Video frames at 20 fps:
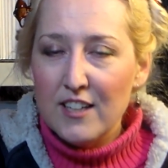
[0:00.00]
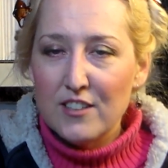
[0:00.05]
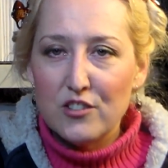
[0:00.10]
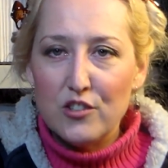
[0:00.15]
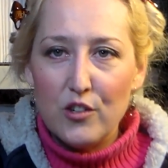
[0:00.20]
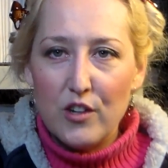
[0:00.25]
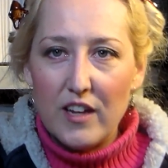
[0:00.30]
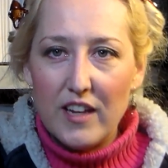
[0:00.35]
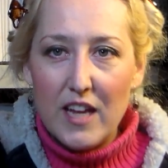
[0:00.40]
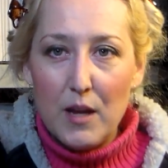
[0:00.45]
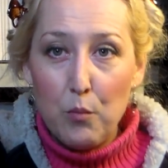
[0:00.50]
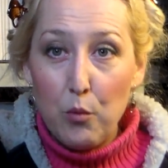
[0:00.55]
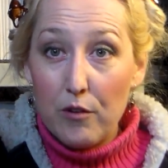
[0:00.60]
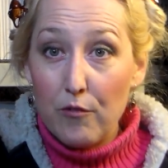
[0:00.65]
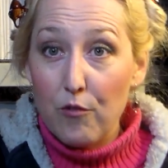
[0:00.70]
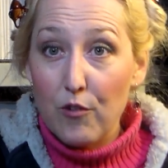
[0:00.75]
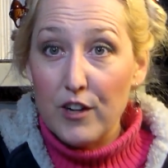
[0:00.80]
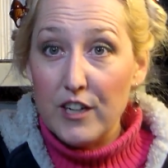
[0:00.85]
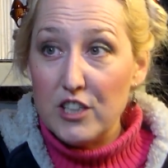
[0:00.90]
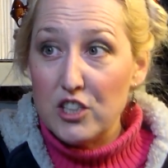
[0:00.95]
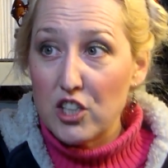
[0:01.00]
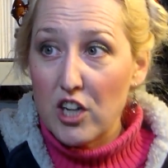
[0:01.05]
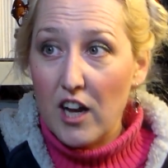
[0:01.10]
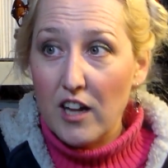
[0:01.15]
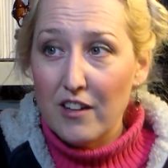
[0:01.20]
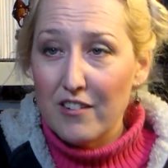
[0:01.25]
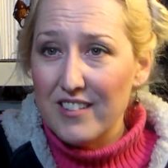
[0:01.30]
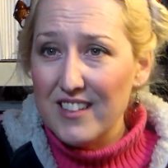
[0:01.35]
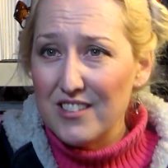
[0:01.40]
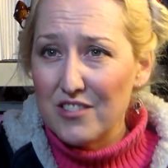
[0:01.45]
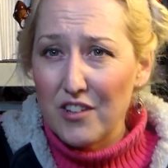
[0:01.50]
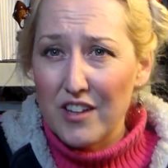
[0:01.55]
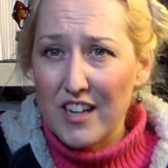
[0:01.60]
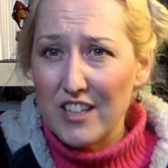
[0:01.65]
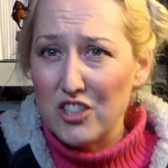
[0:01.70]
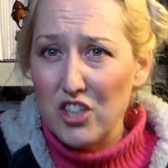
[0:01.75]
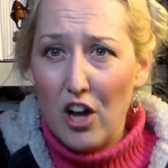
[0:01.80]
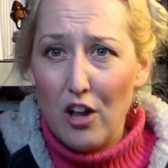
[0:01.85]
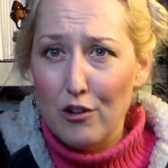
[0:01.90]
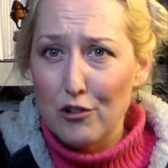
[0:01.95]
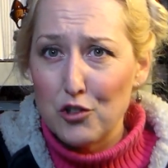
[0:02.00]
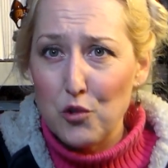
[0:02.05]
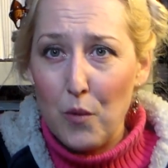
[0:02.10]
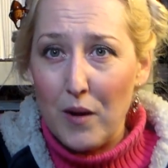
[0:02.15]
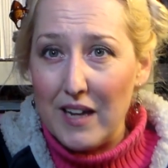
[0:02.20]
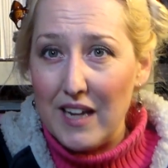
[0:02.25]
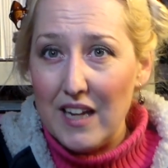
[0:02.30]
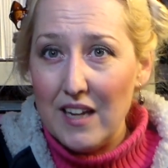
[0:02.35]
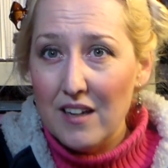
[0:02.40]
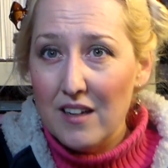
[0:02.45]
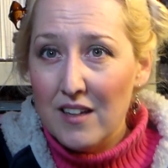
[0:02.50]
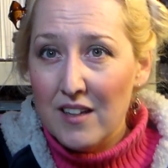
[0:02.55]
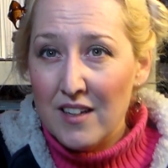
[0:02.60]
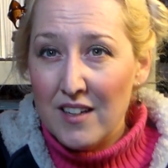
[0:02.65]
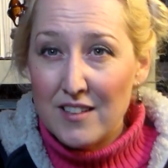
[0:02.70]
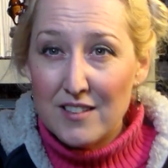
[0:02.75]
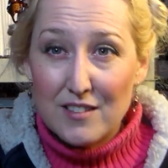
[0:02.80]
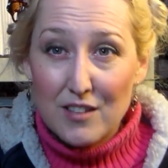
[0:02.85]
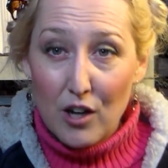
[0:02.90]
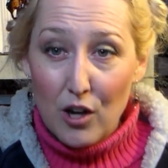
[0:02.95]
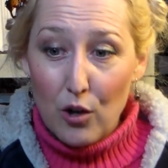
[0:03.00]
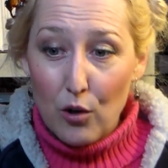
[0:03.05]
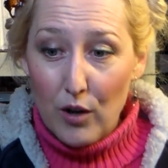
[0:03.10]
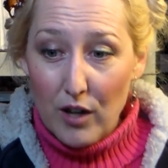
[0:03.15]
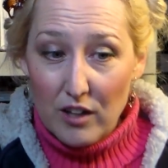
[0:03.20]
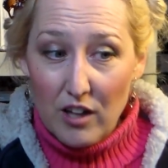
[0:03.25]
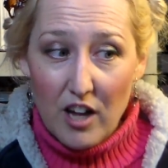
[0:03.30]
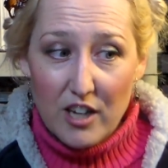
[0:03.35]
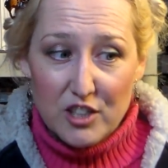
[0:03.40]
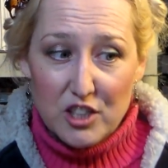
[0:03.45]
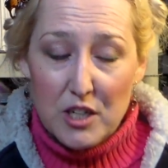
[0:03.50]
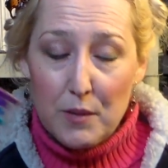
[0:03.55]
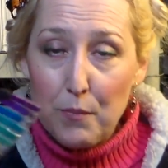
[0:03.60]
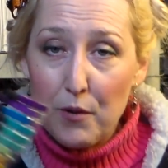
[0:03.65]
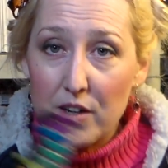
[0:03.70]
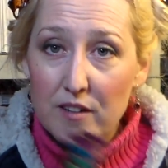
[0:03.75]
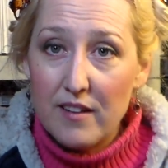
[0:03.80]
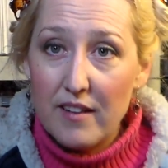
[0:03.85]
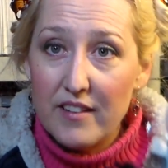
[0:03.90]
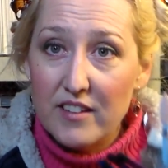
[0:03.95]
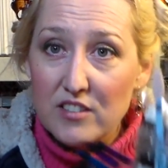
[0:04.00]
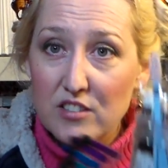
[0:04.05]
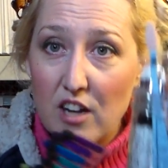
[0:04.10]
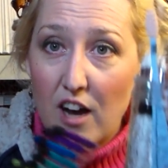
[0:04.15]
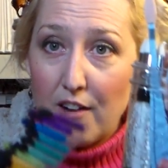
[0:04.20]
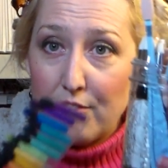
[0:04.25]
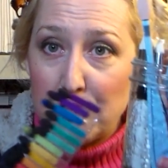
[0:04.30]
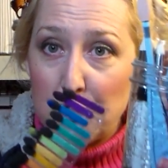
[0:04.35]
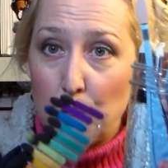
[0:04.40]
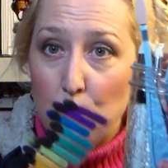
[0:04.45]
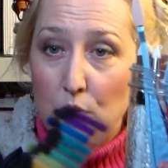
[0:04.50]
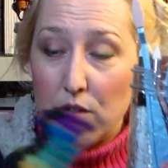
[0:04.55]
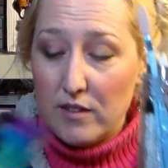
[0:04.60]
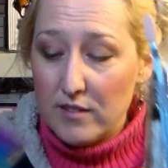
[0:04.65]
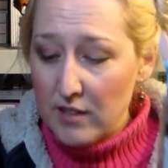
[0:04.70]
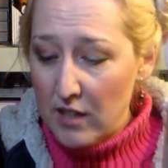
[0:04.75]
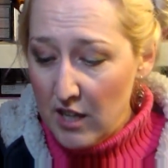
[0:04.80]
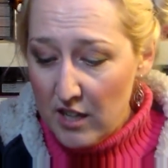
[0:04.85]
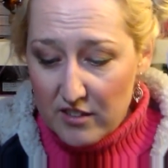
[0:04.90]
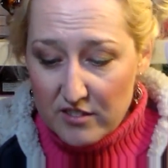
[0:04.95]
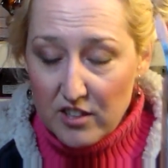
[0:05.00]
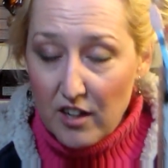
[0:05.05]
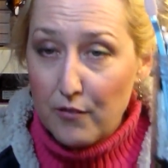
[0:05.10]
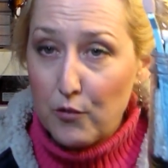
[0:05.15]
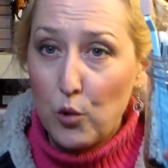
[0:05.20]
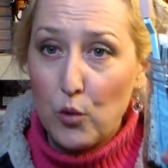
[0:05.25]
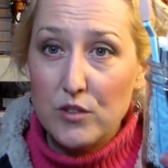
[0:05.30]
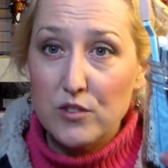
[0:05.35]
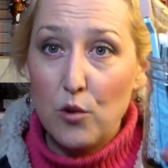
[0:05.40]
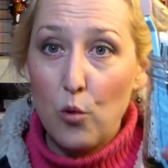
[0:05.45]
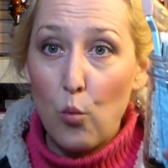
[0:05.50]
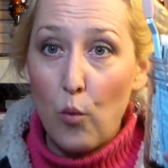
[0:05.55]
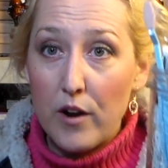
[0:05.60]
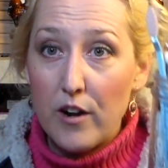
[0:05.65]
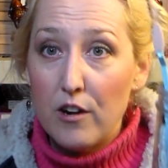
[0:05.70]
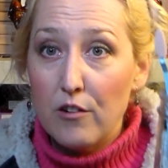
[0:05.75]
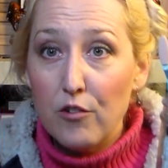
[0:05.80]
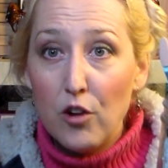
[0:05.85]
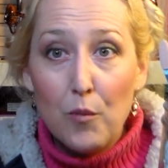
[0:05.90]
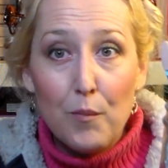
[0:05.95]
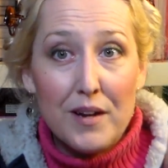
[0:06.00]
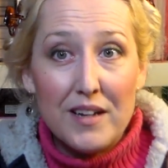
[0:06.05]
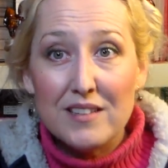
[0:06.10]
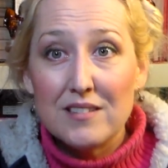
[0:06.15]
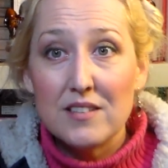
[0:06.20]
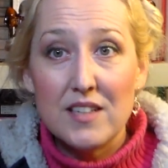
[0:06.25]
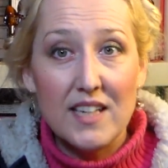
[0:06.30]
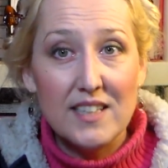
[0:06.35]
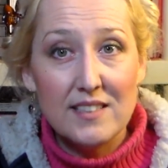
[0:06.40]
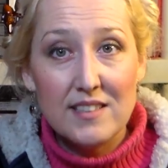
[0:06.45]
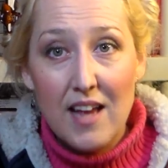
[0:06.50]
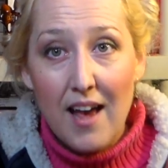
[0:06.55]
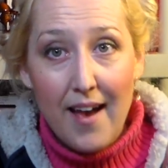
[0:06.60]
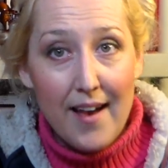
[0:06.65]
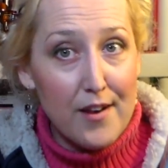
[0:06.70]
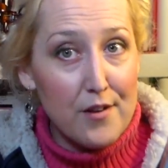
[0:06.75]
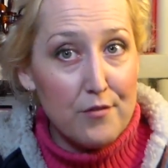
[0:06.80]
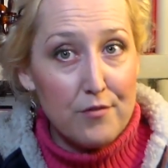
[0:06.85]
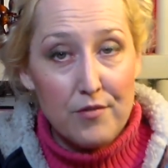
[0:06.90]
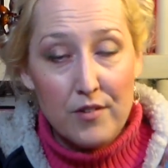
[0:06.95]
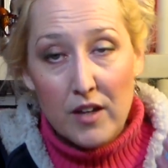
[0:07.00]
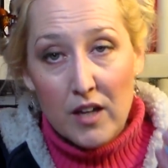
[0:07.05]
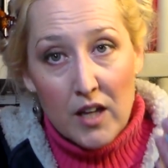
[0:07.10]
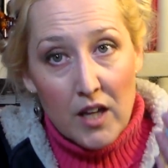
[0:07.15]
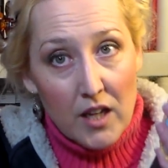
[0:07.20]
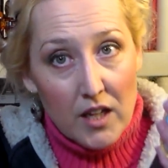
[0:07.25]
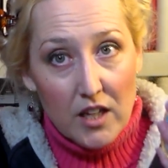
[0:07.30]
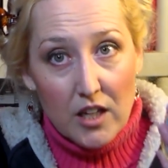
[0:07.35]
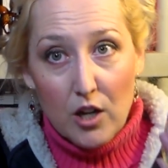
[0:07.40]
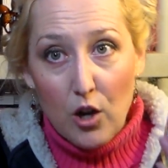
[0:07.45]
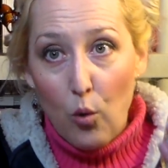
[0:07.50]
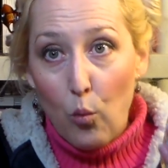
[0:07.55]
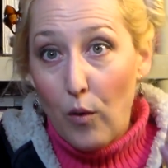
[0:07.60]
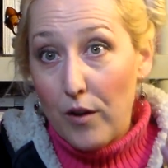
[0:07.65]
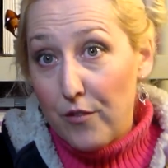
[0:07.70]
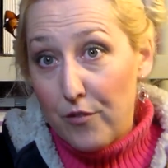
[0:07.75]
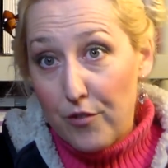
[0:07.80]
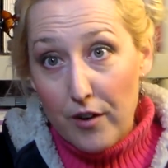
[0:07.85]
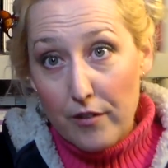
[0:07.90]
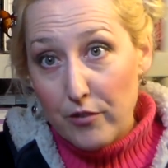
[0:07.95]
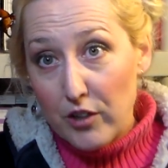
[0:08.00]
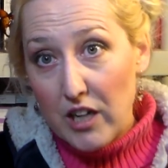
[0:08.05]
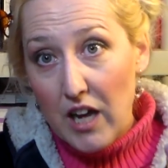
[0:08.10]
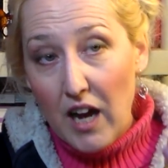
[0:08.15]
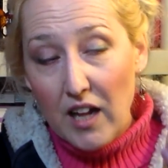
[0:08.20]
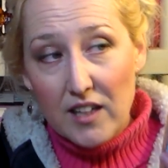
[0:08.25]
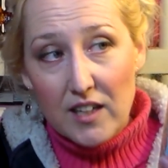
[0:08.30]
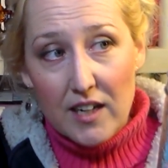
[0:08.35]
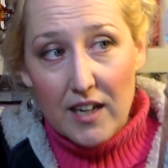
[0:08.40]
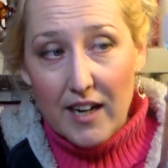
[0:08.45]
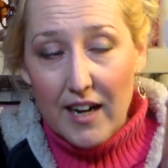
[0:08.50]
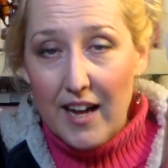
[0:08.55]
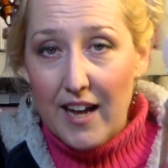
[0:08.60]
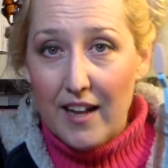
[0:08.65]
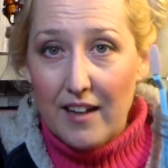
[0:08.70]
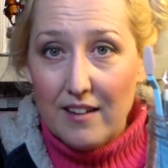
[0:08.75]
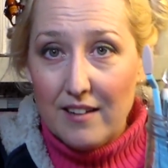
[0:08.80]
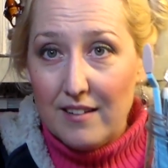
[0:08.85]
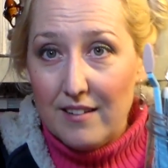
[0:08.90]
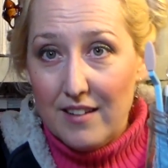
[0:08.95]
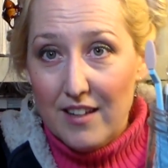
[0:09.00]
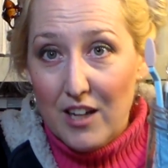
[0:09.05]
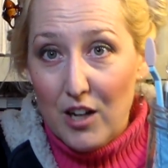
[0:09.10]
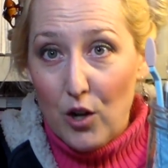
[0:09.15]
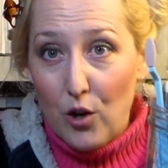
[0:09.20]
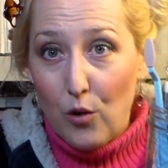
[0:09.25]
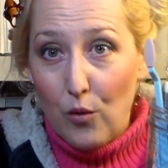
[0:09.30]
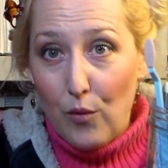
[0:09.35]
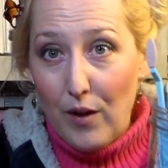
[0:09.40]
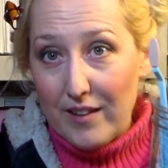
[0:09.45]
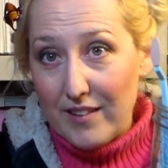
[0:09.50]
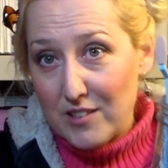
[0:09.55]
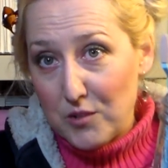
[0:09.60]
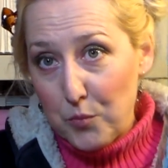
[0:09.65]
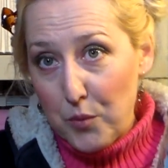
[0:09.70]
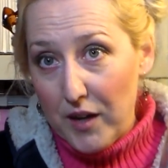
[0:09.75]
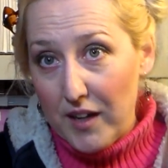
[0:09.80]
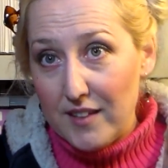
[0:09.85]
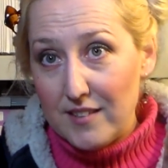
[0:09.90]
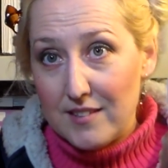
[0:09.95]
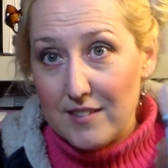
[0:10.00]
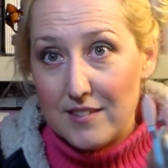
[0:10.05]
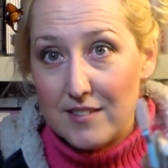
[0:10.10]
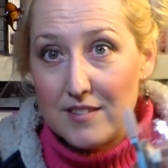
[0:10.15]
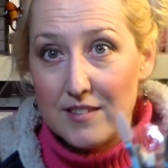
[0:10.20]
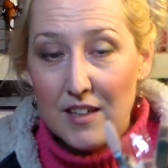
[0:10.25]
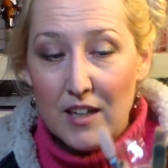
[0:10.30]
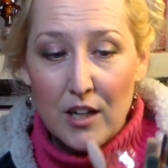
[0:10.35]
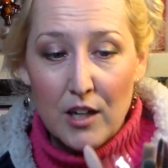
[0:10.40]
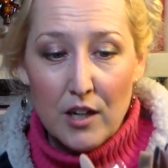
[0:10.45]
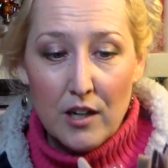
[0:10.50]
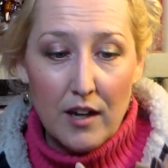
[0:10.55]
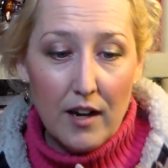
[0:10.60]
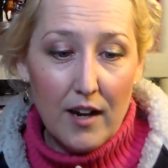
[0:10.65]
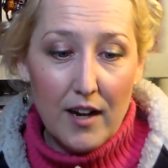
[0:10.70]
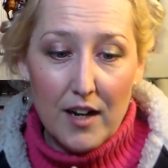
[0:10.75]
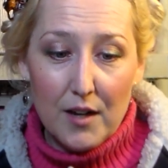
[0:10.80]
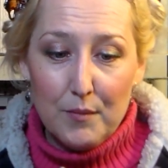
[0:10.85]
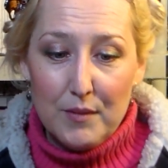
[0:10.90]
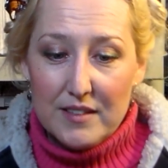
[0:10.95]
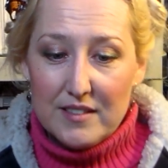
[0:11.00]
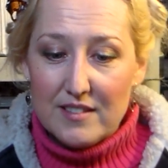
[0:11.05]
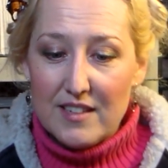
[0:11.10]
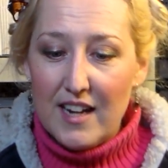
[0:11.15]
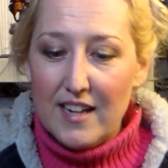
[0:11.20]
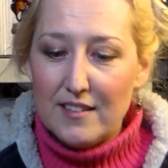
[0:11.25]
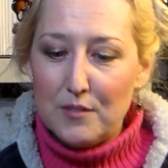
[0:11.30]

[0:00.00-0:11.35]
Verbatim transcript: So you can keep one for each color, and these are like a dollar twenty, so a lot cheaper than the Sofft tools. The Sofft tools are wonderful, but it's nice to have you know one for every color and you know at this price it's um, it's